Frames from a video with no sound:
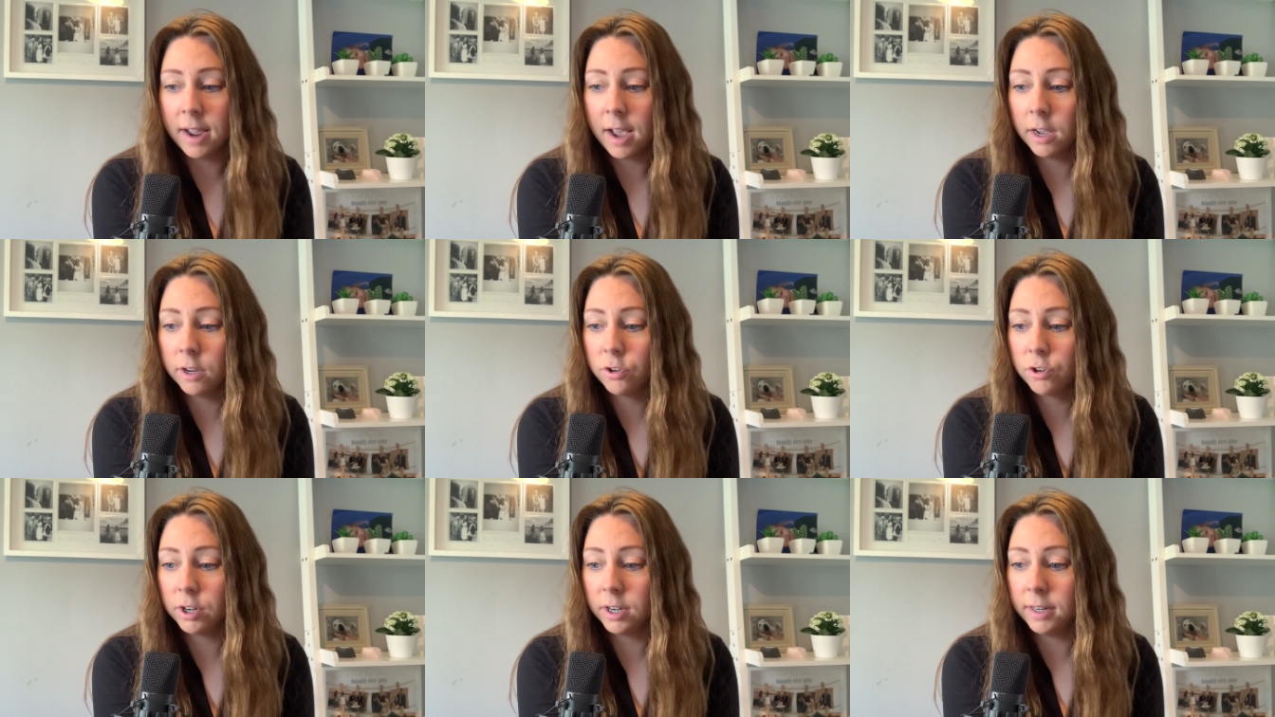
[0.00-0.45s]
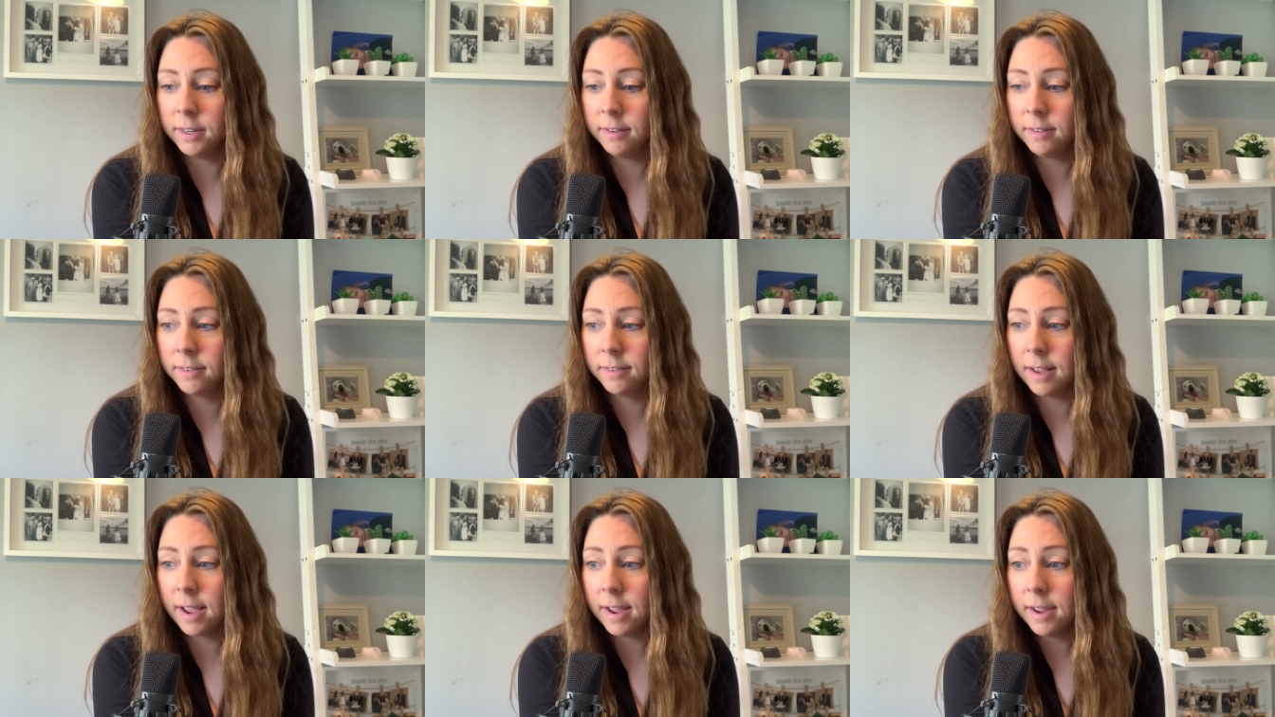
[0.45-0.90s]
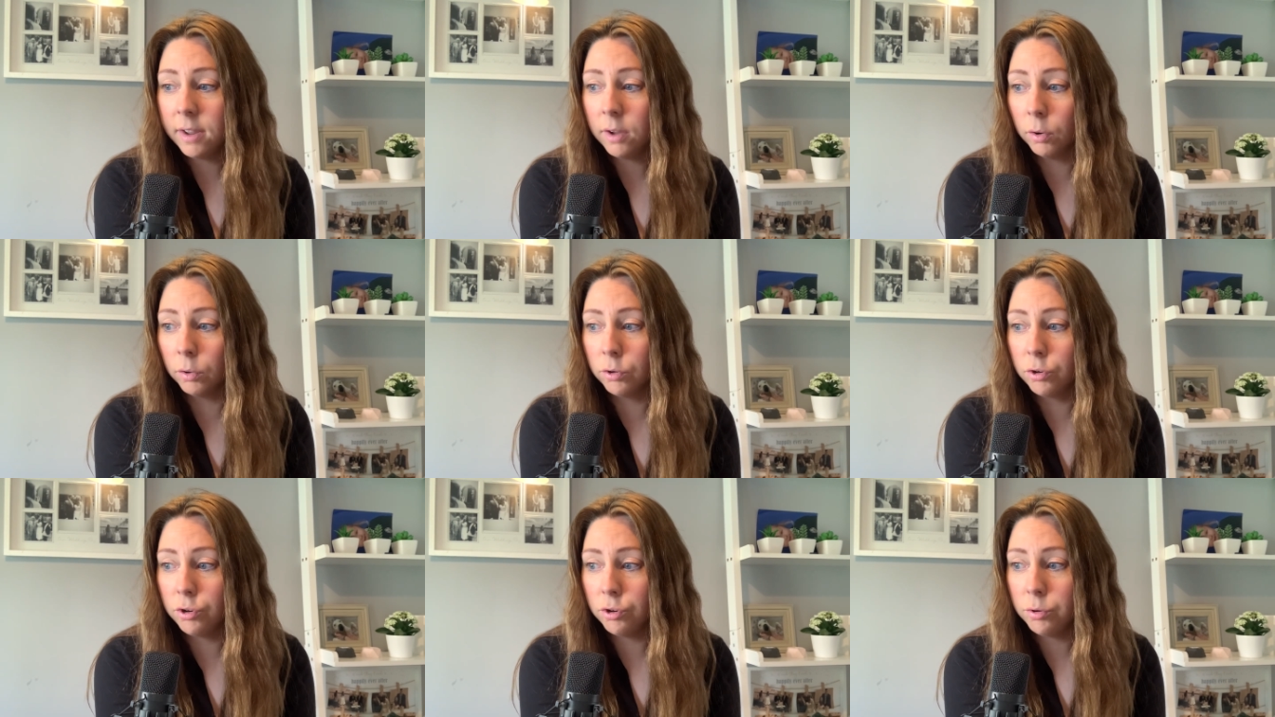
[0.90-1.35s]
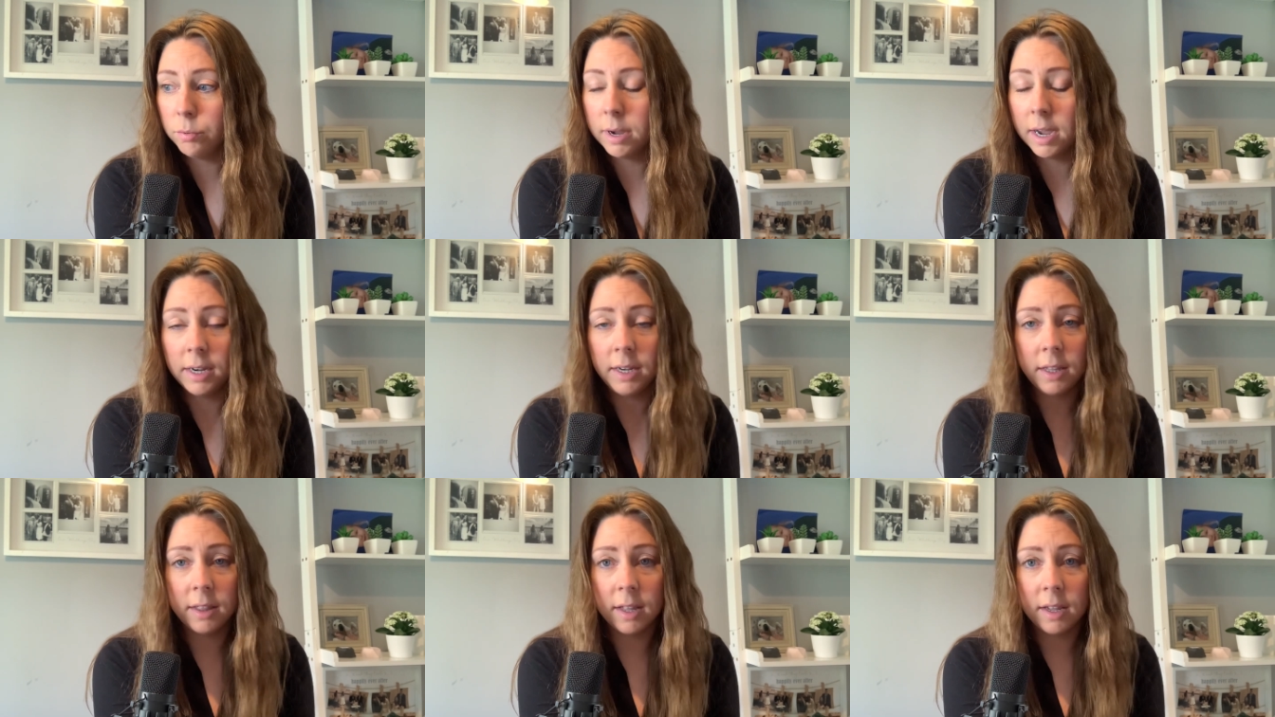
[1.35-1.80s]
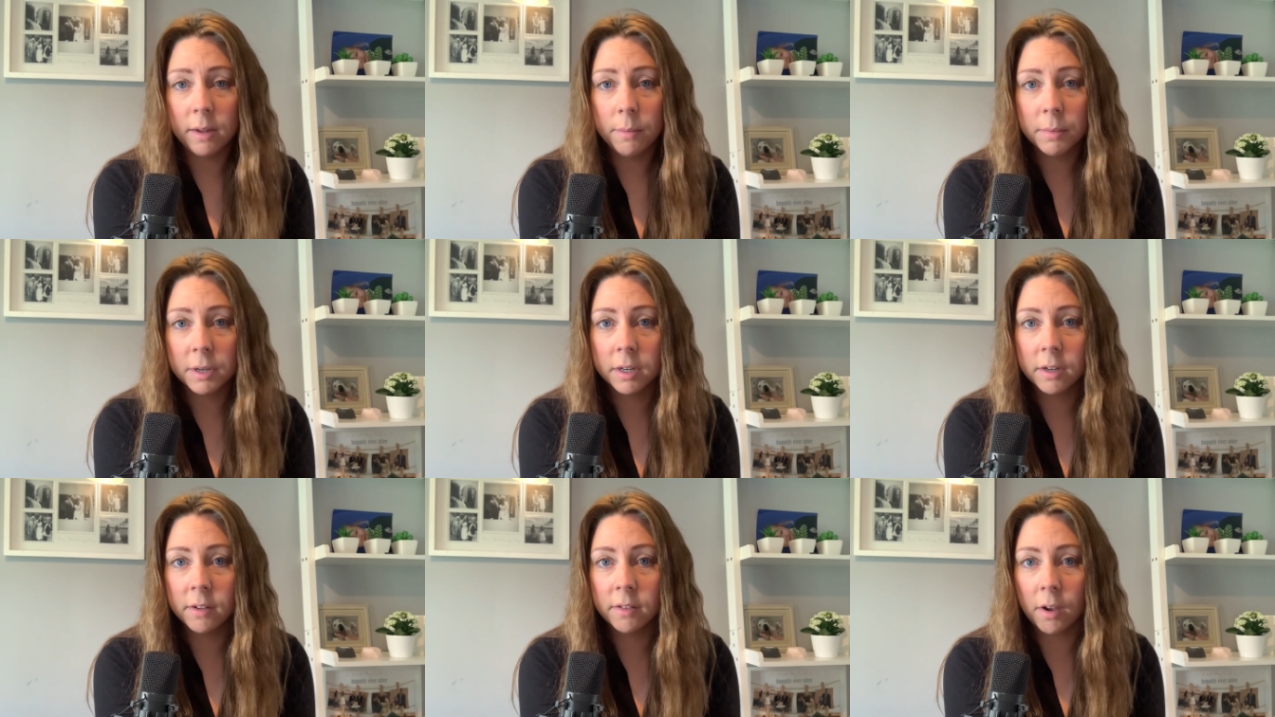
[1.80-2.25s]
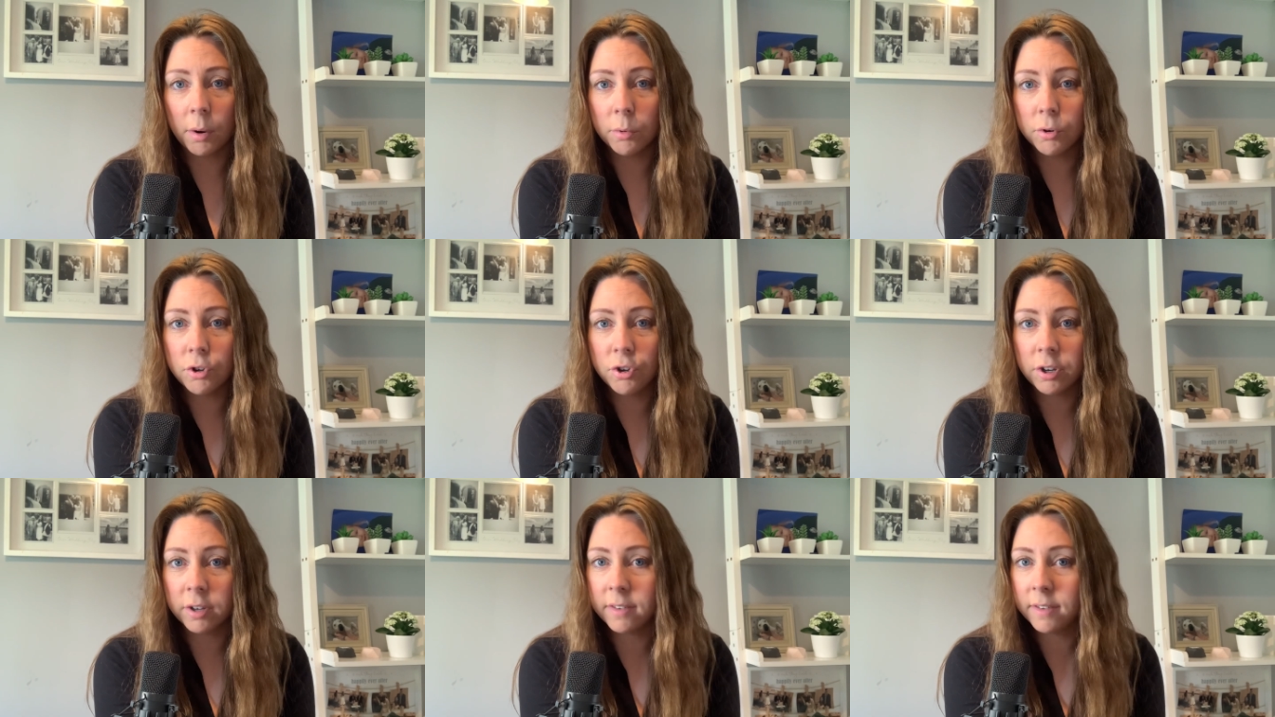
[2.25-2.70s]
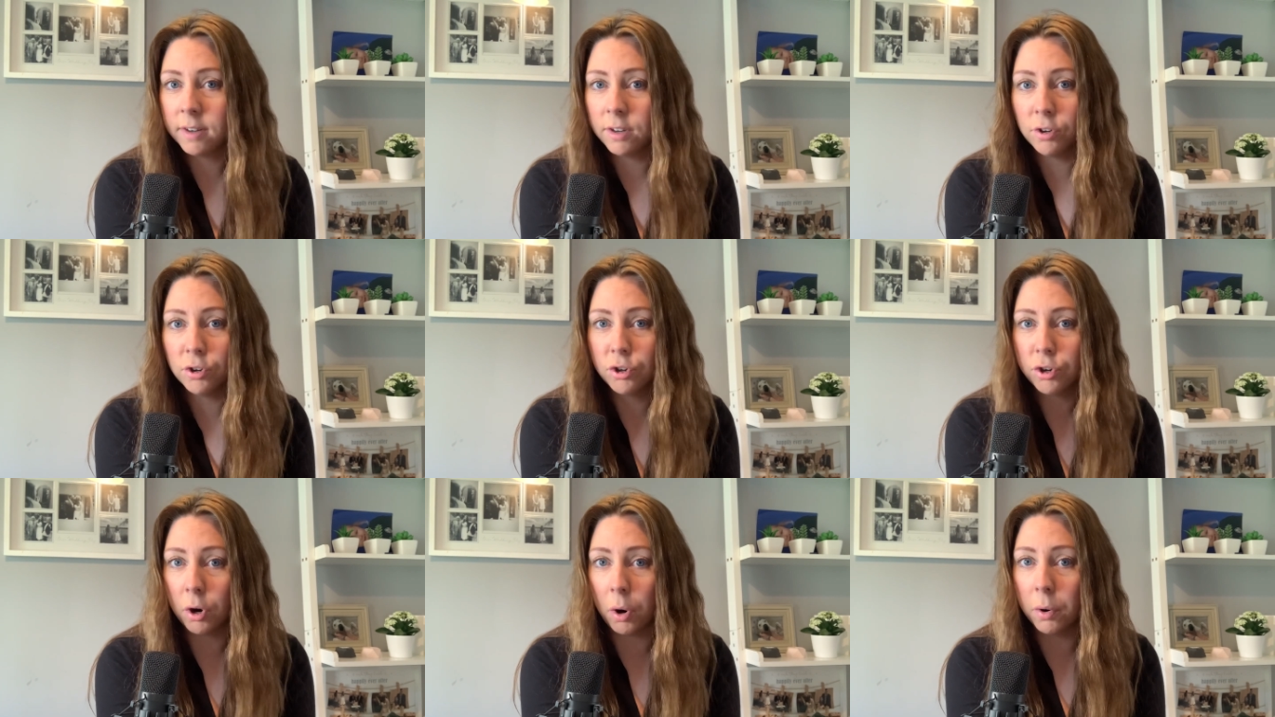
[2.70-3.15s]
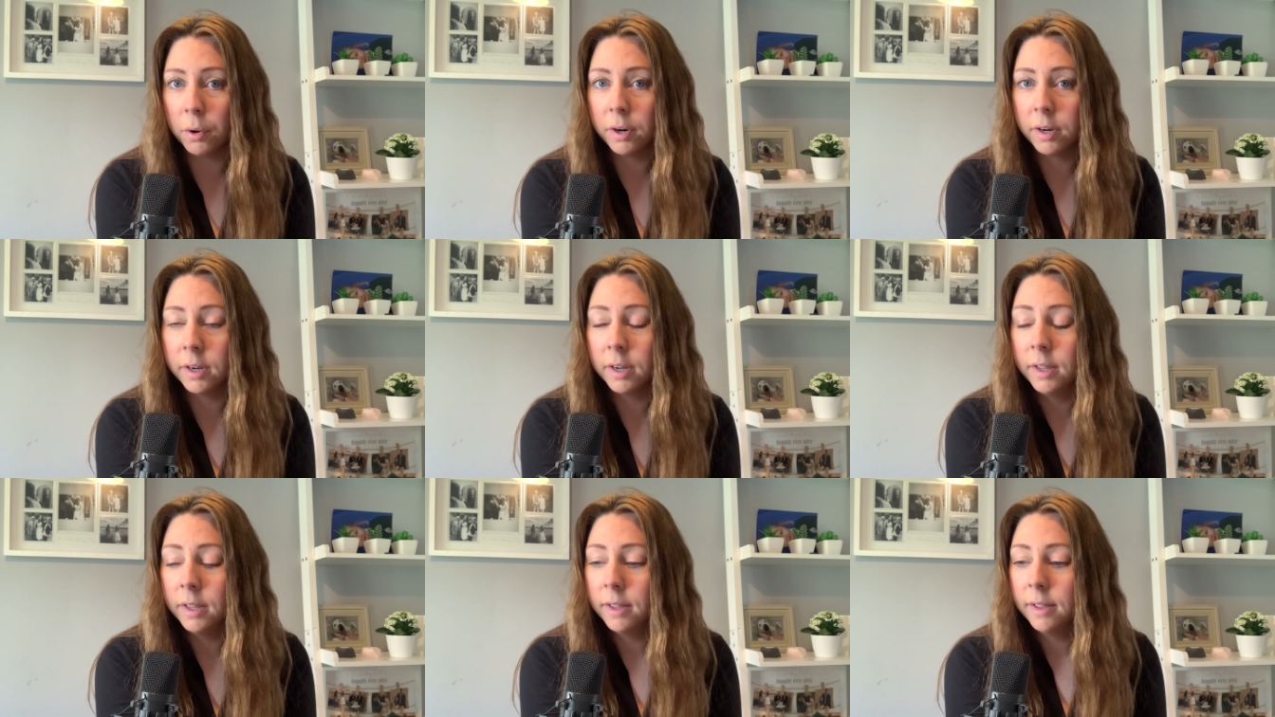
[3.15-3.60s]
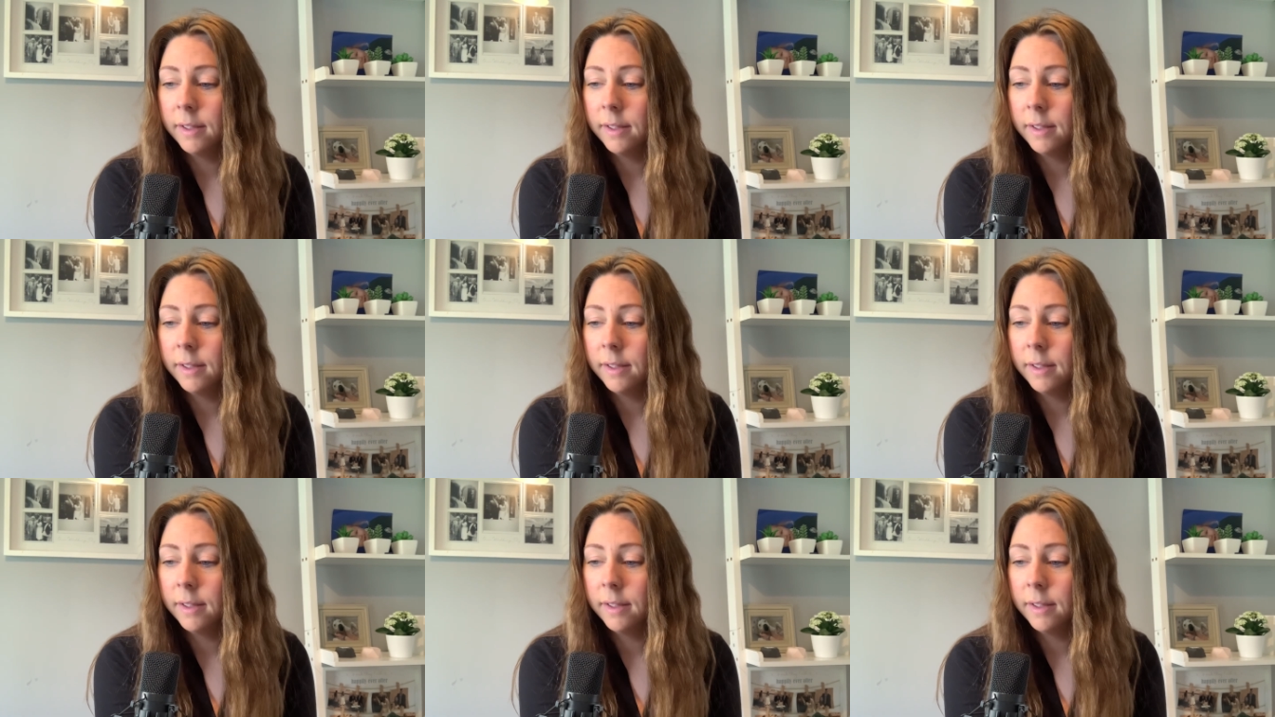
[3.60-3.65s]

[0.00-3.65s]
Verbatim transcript: actually say or do anything because I was just in shock